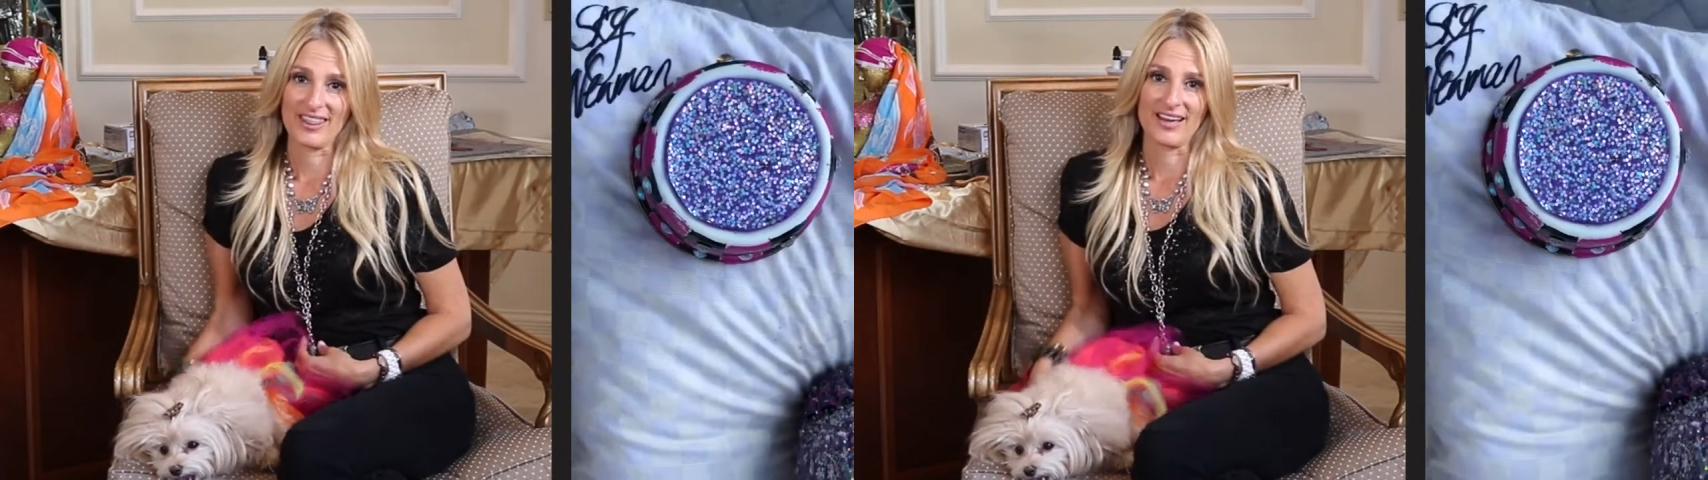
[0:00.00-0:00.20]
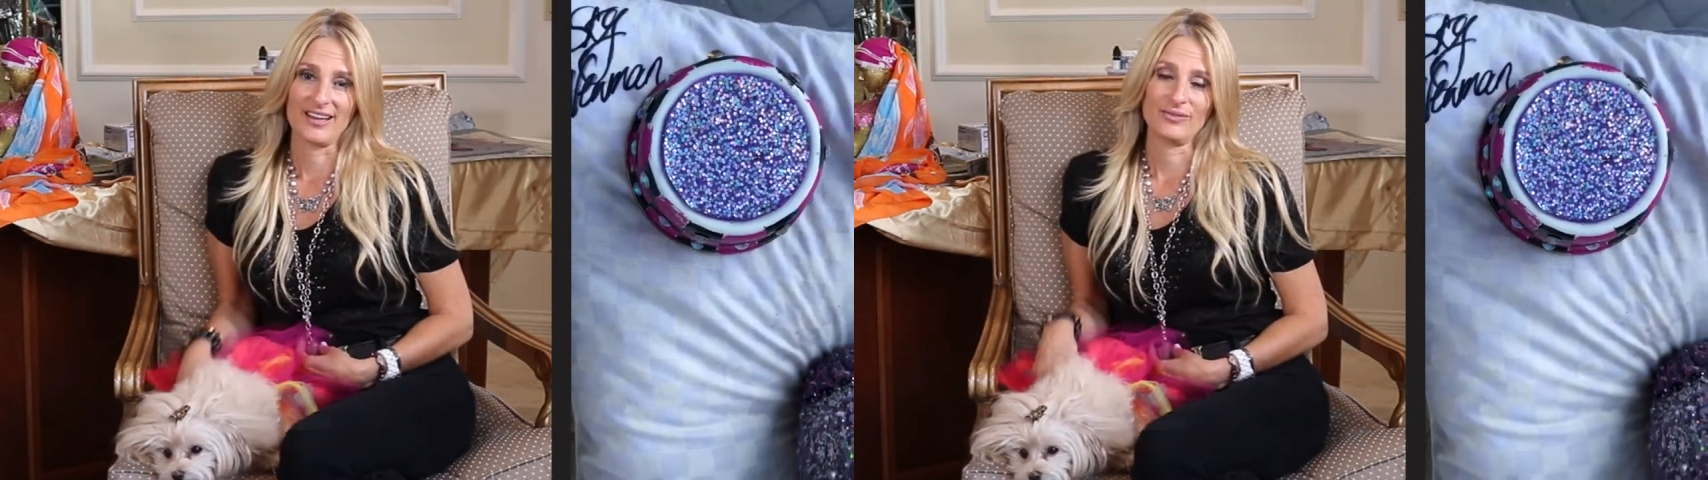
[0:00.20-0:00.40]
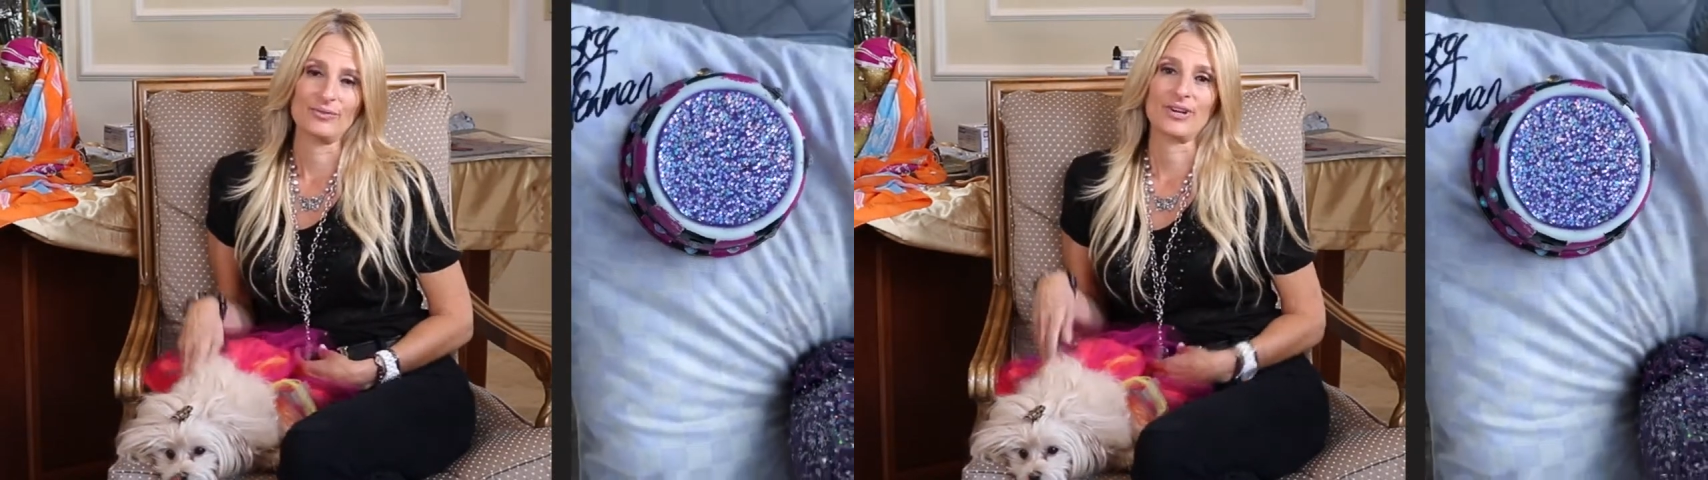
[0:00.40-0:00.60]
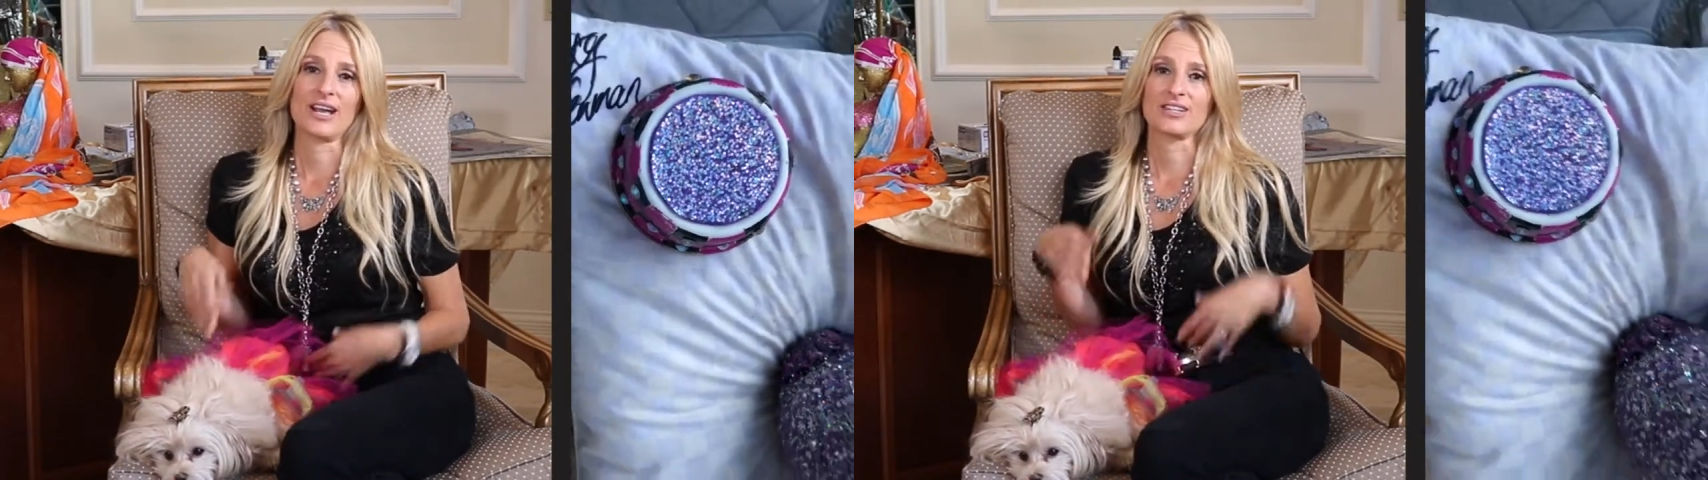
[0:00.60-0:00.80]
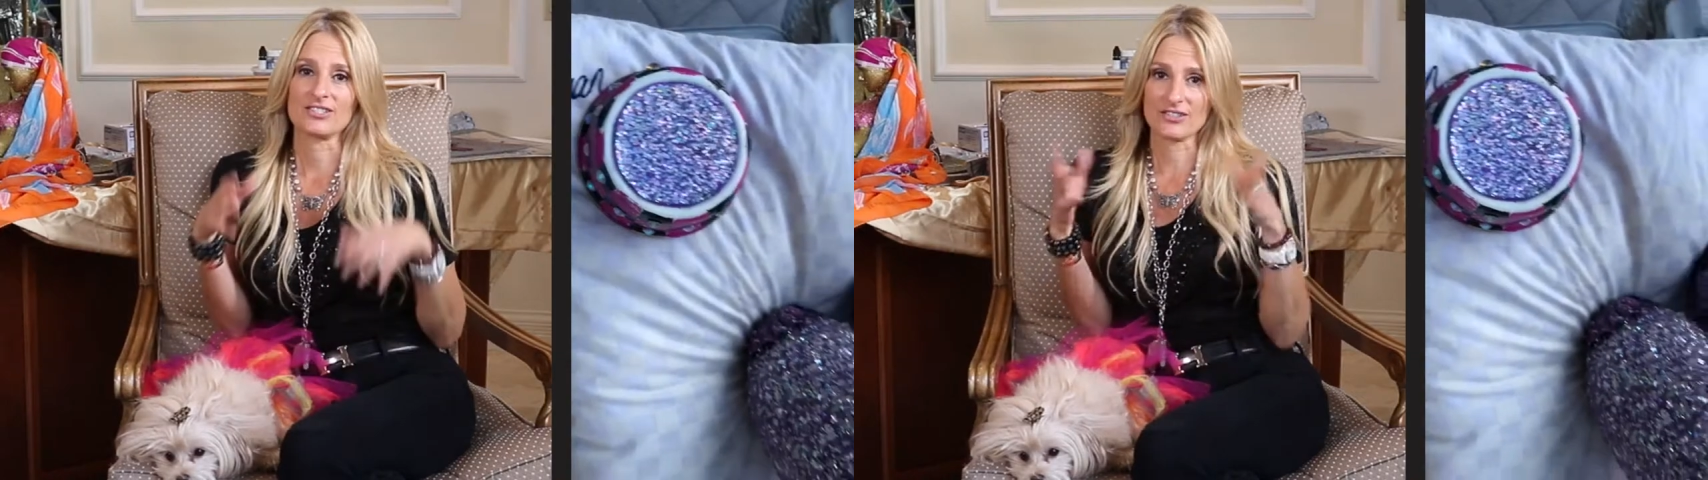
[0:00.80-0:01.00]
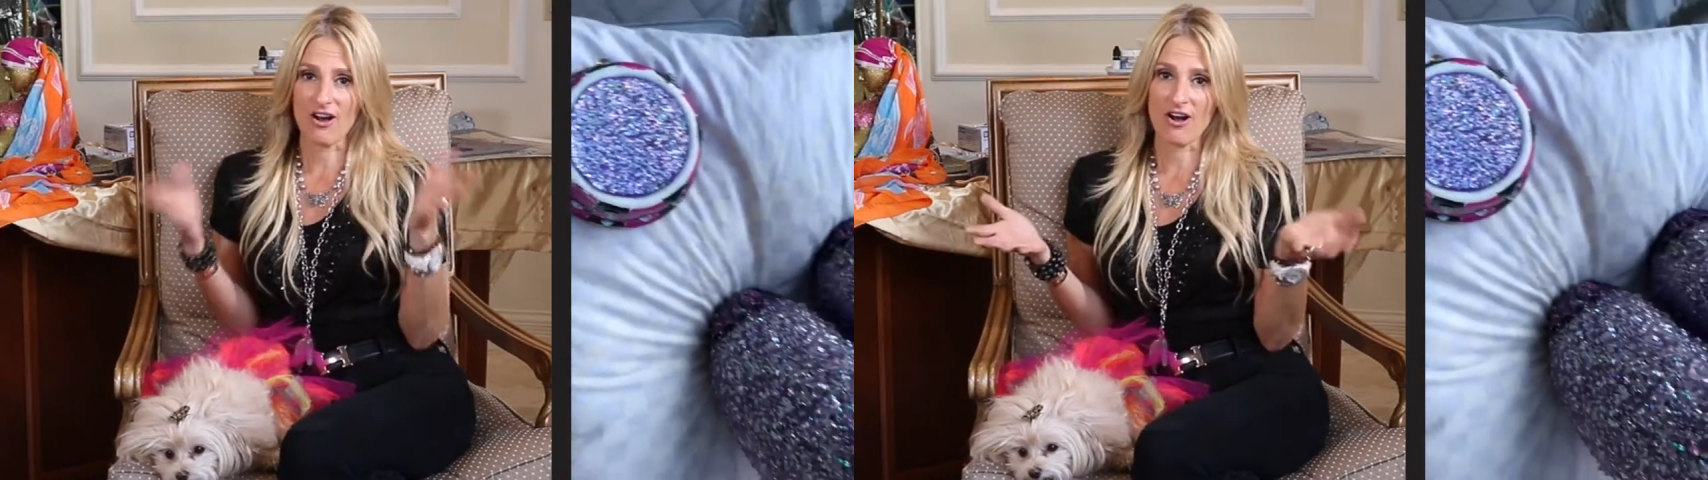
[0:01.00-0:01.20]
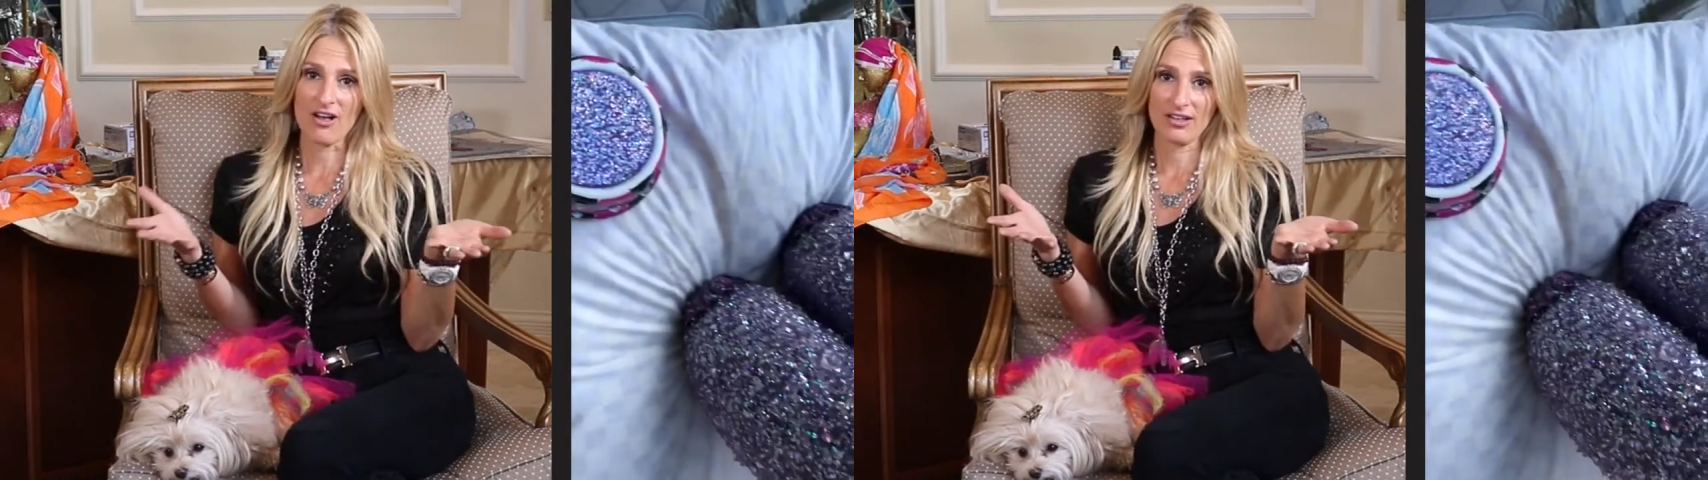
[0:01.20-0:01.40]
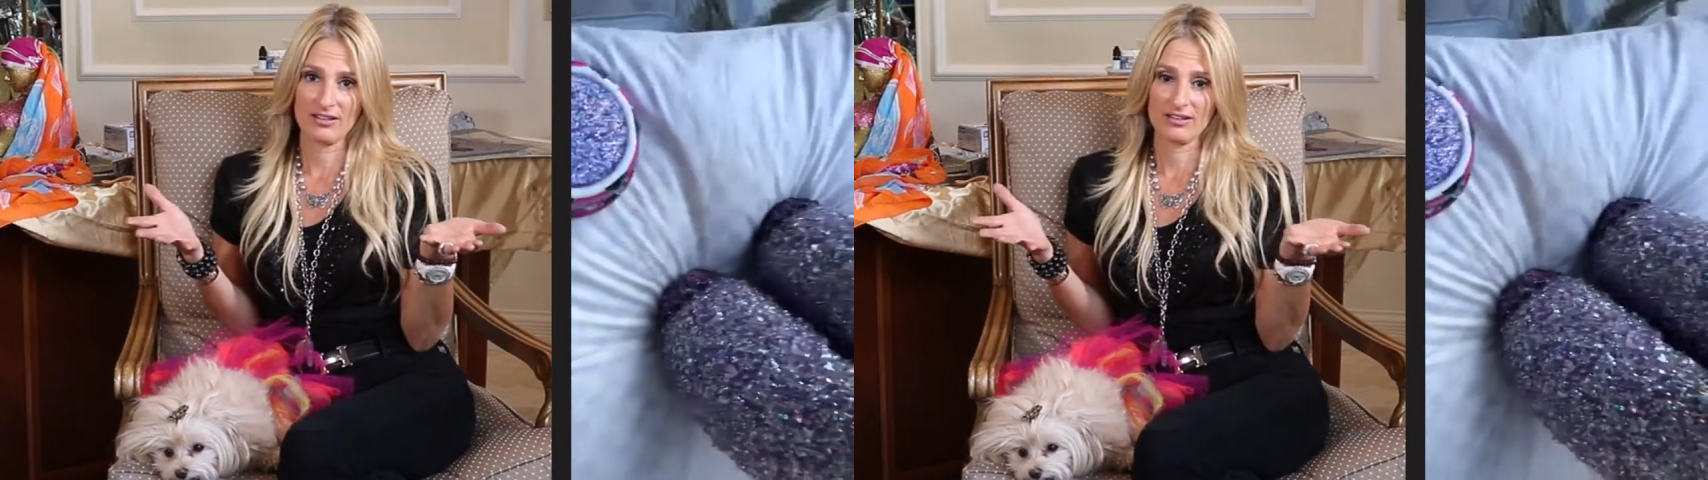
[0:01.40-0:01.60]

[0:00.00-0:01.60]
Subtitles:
that, when I saw